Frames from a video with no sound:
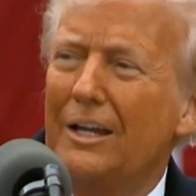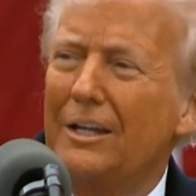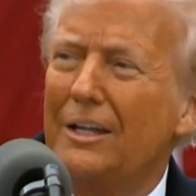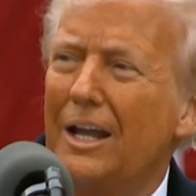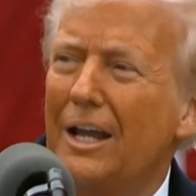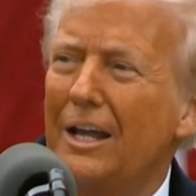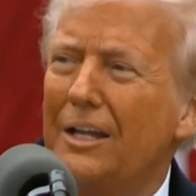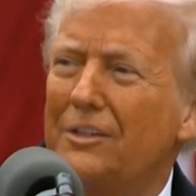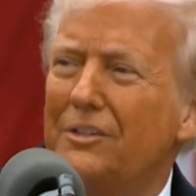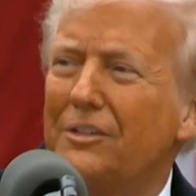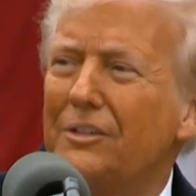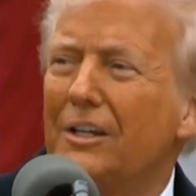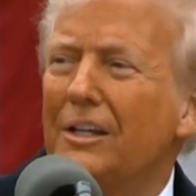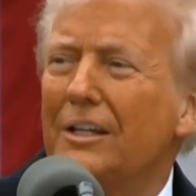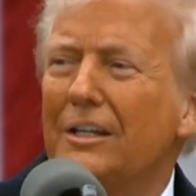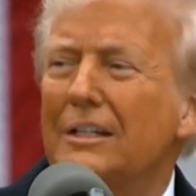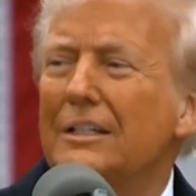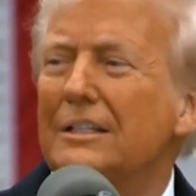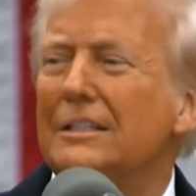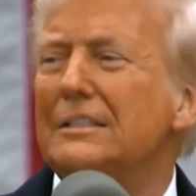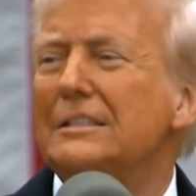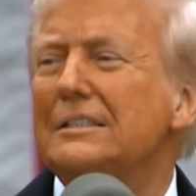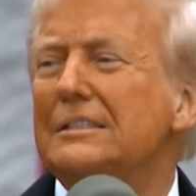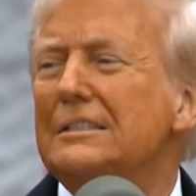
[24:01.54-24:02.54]
it. That's it.
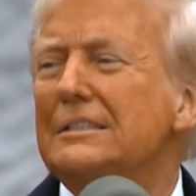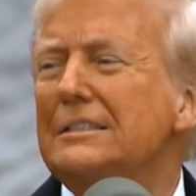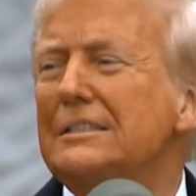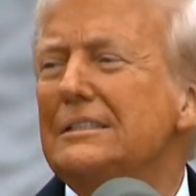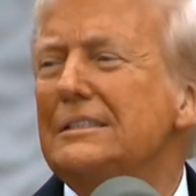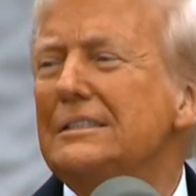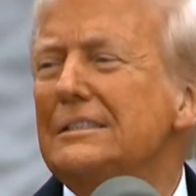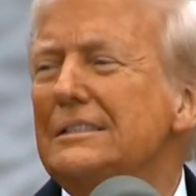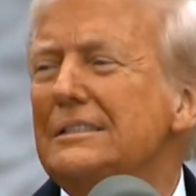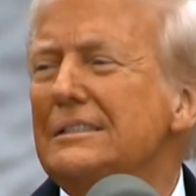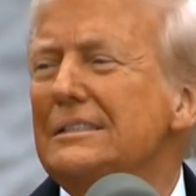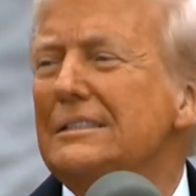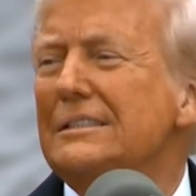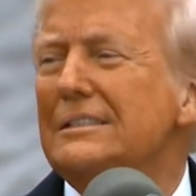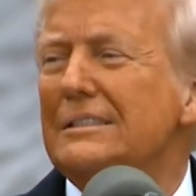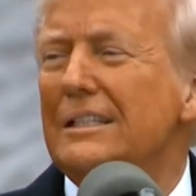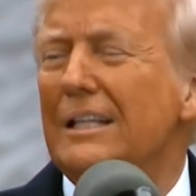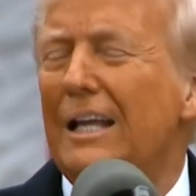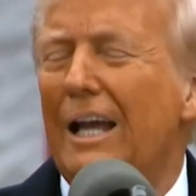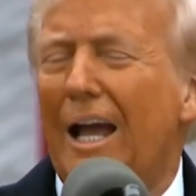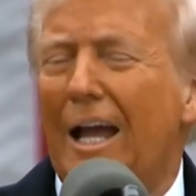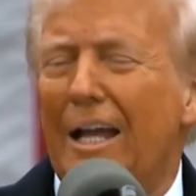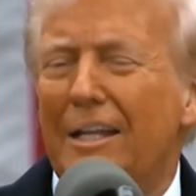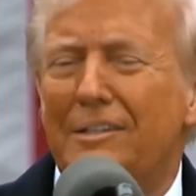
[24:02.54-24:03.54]

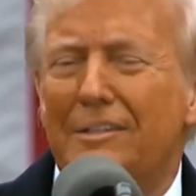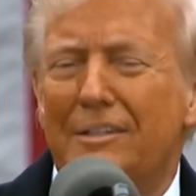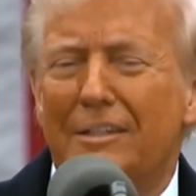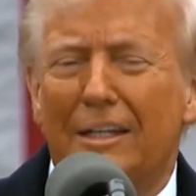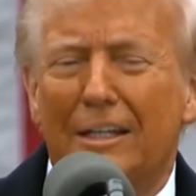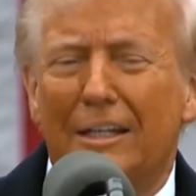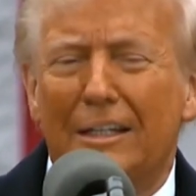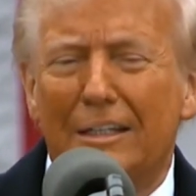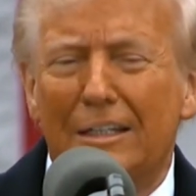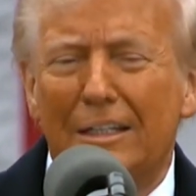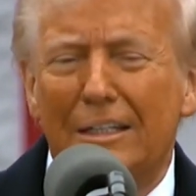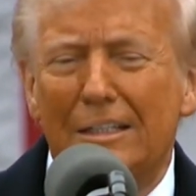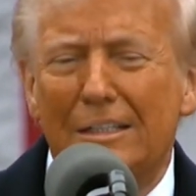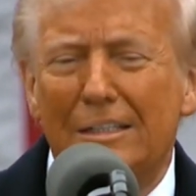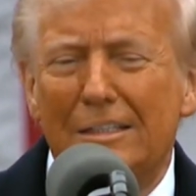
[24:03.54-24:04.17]
That's it.